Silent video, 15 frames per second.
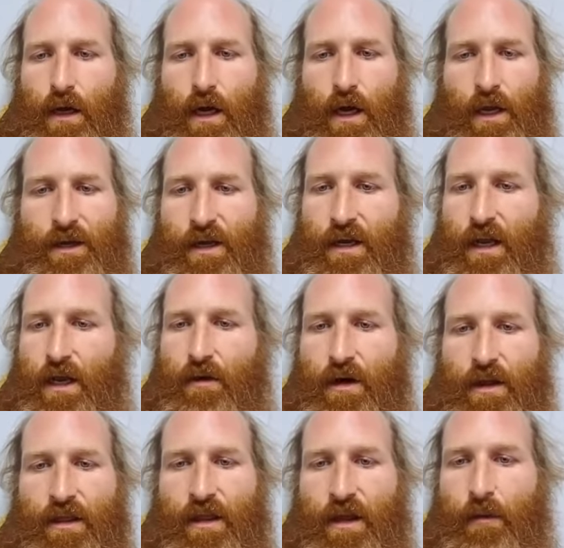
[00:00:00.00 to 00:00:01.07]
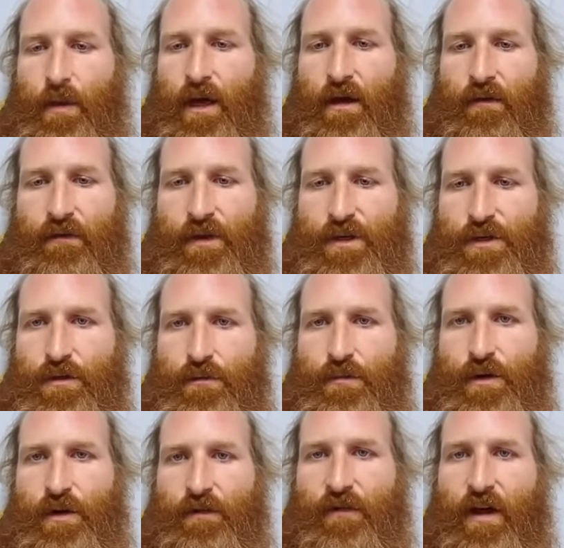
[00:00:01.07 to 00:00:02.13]
I didn't hear anything about a vigil,
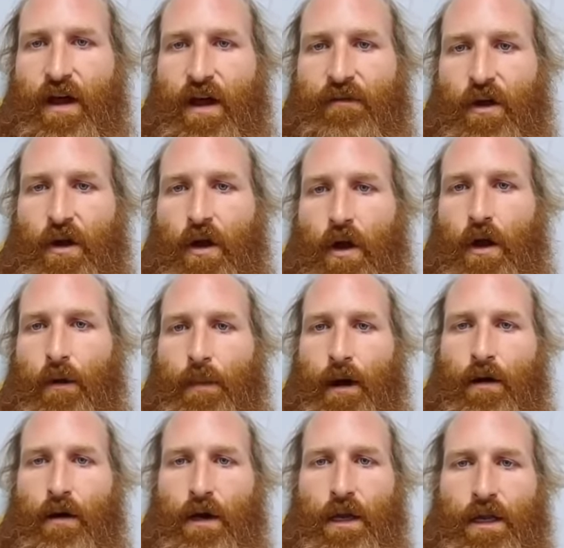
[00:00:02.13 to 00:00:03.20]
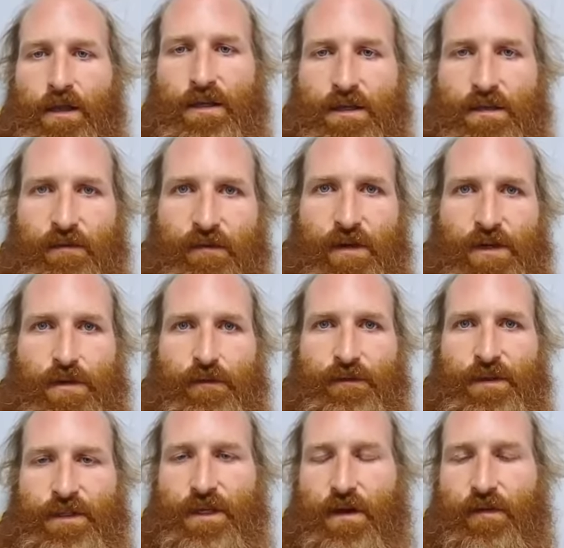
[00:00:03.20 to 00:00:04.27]
but at 5 o'clock apparently there's a vigil
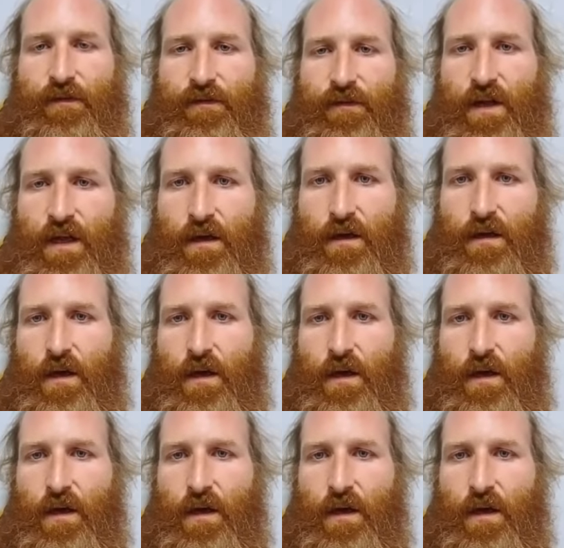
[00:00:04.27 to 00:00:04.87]
for Sophia,